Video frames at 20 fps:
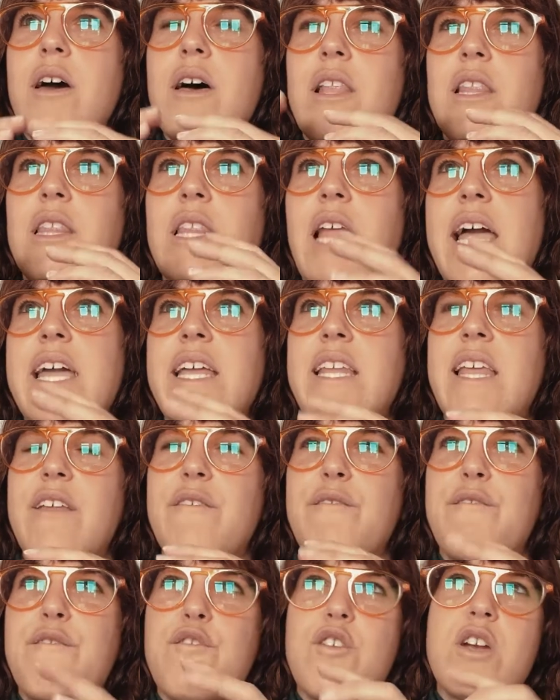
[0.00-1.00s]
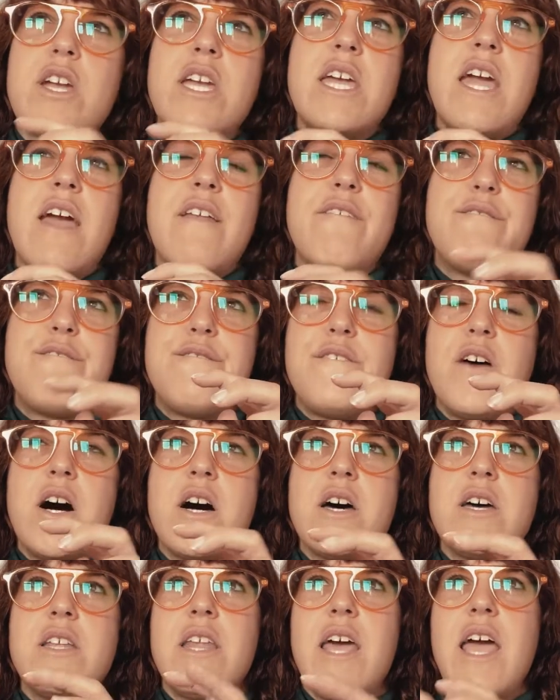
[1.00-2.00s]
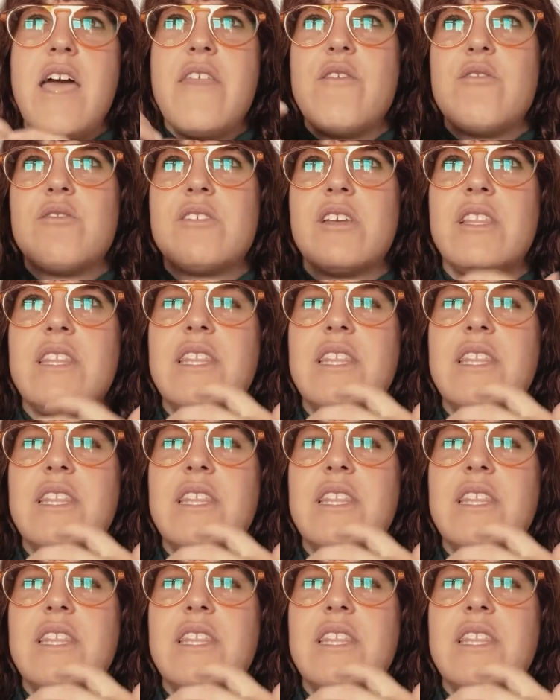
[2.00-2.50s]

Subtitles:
light and free and fun, and there's